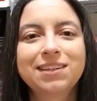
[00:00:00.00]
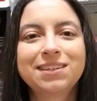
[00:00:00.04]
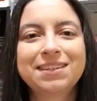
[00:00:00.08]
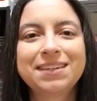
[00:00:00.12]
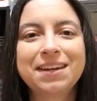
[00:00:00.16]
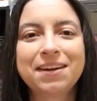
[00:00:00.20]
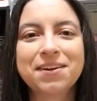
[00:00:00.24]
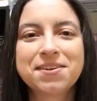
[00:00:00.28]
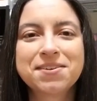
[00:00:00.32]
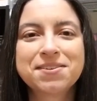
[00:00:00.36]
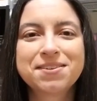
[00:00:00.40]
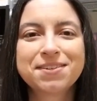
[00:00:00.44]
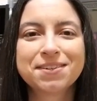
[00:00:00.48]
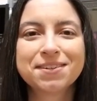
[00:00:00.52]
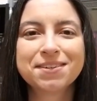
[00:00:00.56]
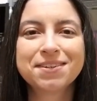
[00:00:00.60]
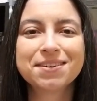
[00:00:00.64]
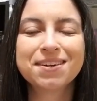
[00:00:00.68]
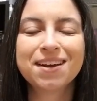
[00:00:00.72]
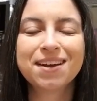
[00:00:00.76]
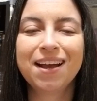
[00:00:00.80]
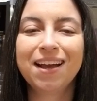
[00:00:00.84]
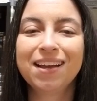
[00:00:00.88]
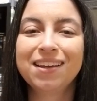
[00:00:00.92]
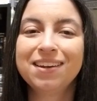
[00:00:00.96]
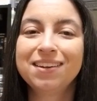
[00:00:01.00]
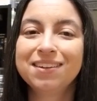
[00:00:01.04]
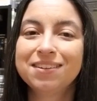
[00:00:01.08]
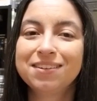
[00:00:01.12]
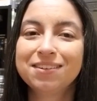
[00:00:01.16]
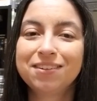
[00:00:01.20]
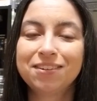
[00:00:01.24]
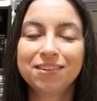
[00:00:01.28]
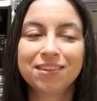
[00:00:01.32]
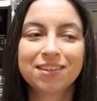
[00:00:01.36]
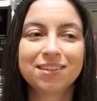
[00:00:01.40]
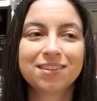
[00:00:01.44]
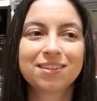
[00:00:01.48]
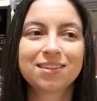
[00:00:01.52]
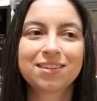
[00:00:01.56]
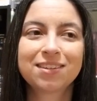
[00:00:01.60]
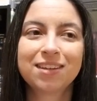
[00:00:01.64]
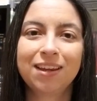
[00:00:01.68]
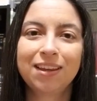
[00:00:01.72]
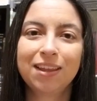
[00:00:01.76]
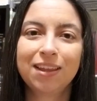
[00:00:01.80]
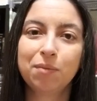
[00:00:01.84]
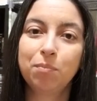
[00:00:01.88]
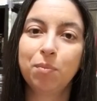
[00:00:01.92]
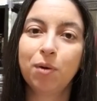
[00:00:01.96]
next character i did all this it's
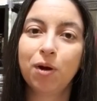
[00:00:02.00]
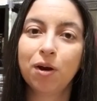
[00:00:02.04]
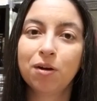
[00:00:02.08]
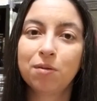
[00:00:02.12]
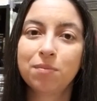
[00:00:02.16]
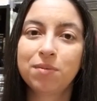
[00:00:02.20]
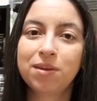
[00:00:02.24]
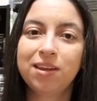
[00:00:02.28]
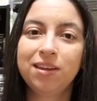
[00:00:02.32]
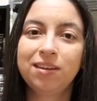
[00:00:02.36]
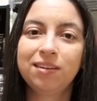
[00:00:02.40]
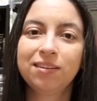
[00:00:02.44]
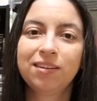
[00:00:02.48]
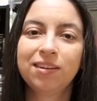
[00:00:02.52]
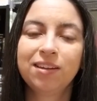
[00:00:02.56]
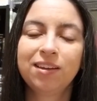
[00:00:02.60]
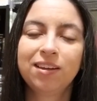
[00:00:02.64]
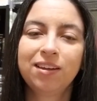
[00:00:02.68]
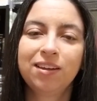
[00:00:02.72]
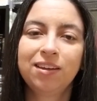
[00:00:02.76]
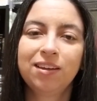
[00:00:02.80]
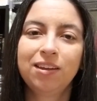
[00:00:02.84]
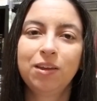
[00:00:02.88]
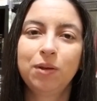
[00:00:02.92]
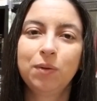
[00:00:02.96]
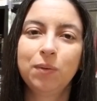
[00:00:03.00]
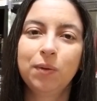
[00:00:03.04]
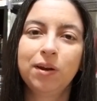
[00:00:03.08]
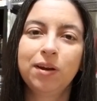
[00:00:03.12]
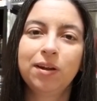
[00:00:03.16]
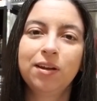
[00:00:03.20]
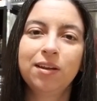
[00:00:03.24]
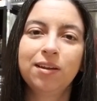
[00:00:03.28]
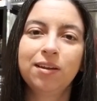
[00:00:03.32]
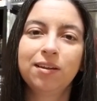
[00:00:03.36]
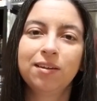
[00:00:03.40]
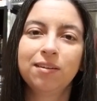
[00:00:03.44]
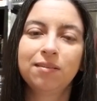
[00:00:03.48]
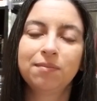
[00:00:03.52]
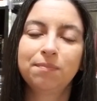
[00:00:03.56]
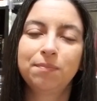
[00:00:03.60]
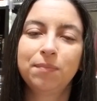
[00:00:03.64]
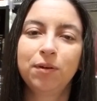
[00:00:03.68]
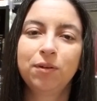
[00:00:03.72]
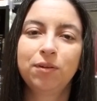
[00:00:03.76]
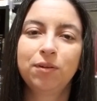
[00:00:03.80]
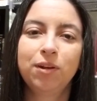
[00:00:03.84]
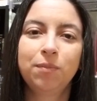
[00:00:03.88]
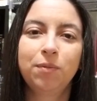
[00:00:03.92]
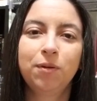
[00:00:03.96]
kind of like barbie you want to
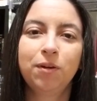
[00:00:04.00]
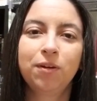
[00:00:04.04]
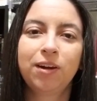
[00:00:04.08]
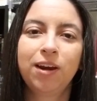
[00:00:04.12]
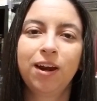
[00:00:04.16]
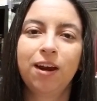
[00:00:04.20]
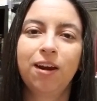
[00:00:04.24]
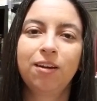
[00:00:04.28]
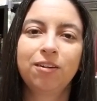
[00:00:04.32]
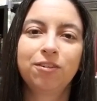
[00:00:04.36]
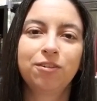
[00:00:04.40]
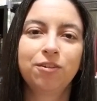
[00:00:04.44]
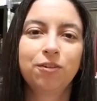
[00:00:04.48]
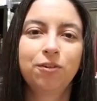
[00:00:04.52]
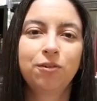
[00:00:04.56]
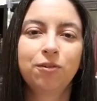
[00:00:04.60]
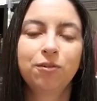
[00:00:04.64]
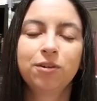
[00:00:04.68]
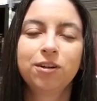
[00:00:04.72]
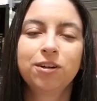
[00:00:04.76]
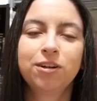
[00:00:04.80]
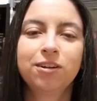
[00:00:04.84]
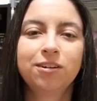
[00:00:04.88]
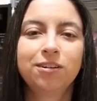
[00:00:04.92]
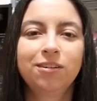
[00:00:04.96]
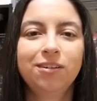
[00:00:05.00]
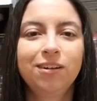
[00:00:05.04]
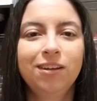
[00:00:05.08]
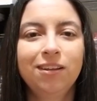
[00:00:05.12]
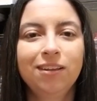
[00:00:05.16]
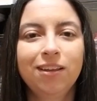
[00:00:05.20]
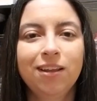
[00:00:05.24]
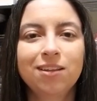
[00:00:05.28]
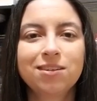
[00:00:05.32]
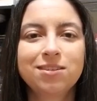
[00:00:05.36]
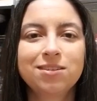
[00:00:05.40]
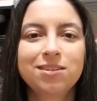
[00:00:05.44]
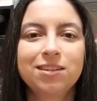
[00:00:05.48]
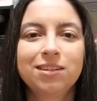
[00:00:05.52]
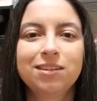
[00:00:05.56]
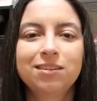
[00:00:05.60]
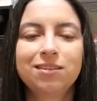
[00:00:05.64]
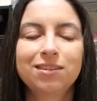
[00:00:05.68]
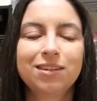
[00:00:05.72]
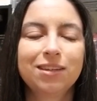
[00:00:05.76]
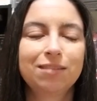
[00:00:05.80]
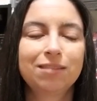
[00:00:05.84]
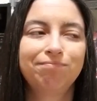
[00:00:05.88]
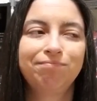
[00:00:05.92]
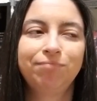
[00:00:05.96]
build up your character career and that's it
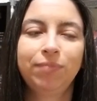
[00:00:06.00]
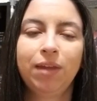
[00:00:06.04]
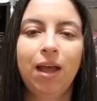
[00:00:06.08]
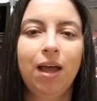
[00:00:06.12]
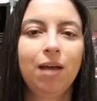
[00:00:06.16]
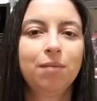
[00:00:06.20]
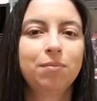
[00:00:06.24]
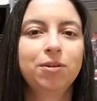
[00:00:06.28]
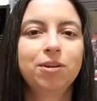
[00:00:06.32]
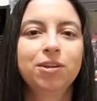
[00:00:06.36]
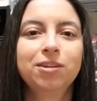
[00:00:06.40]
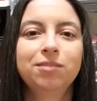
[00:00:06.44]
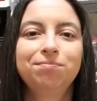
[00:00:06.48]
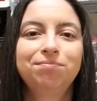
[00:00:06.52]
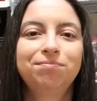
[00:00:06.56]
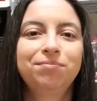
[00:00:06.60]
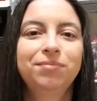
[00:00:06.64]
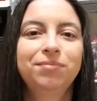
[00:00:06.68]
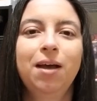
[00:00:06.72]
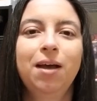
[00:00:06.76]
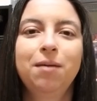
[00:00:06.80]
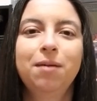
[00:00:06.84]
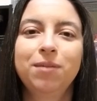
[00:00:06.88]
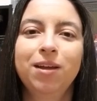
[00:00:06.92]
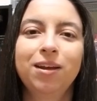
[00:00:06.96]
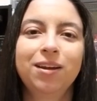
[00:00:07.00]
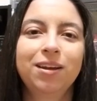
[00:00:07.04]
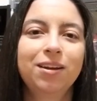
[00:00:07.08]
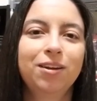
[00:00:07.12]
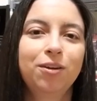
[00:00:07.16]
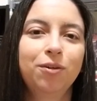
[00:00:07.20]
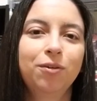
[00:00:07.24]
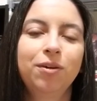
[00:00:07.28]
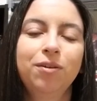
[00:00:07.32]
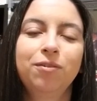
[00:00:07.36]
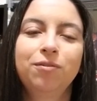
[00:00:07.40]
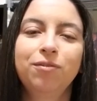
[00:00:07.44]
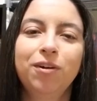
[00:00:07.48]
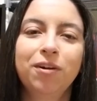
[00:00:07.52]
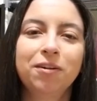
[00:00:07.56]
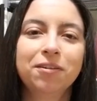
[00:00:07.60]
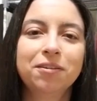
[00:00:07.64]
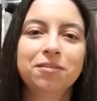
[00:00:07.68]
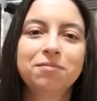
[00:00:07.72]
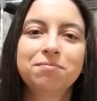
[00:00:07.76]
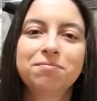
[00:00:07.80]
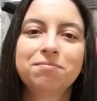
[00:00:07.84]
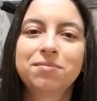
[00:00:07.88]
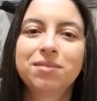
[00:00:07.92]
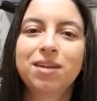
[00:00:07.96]
it's like nah i'm good i'm not gonna go any
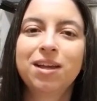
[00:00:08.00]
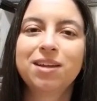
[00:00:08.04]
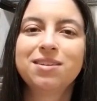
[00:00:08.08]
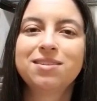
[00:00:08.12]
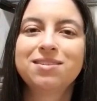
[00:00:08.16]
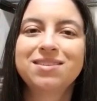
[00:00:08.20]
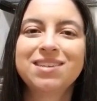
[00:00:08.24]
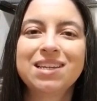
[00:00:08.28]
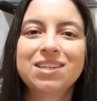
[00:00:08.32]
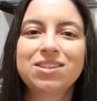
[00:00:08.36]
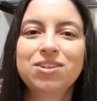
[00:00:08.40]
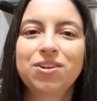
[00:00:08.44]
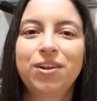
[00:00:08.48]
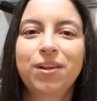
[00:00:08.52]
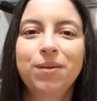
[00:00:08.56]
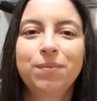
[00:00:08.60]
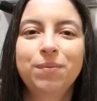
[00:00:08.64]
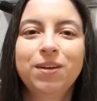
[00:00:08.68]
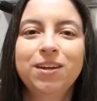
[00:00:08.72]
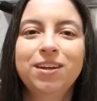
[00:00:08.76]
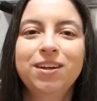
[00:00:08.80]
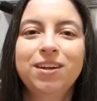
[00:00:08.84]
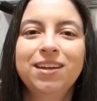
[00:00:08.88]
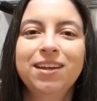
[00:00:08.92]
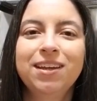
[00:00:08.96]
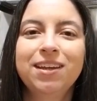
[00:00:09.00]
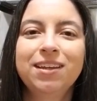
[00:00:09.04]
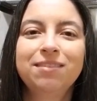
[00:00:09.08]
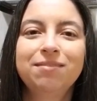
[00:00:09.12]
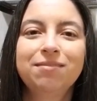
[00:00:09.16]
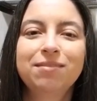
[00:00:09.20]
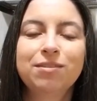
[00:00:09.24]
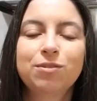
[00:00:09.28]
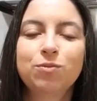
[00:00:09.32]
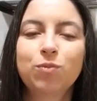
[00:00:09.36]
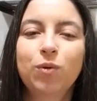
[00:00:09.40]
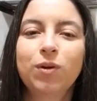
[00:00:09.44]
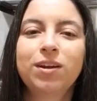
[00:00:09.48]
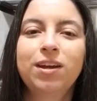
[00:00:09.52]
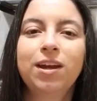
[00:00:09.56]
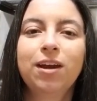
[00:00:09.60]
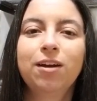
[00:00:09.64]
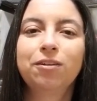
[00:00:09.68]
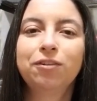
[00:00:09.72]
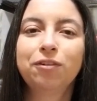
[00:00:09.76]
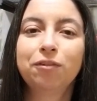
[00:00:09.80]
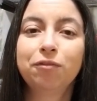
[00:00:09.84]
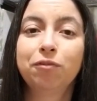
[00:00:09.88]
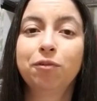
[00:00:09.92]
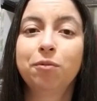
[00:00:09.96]
farther that's that's all i'm gonna get is one
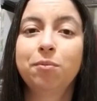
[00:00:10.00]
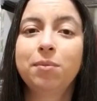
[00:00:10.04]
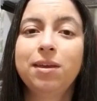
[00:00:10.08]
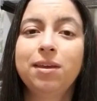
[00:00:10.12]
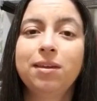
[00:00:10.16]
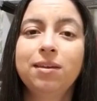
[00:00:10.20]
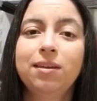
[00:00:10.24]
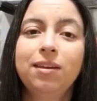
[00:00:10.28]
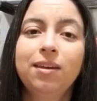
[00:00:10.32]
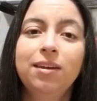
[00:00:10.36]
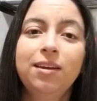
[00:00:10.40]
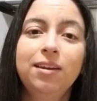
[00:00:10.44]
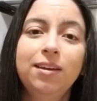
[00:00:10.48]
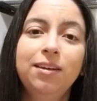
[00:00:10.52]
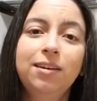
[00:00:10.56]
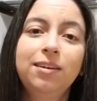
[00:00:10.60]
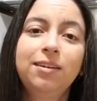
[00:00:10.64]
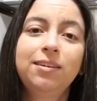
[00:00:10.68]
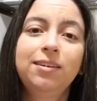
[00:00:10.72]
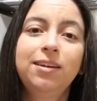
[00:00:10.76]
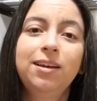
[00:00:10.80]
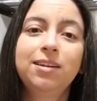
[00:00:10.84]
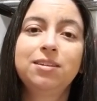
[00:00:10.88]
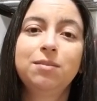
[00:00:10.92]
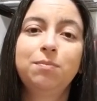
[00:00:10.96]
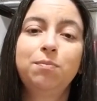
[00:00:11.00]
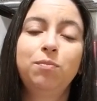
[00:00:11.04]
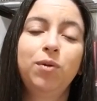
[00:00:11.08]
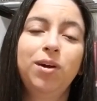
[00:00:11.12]
character for me it's a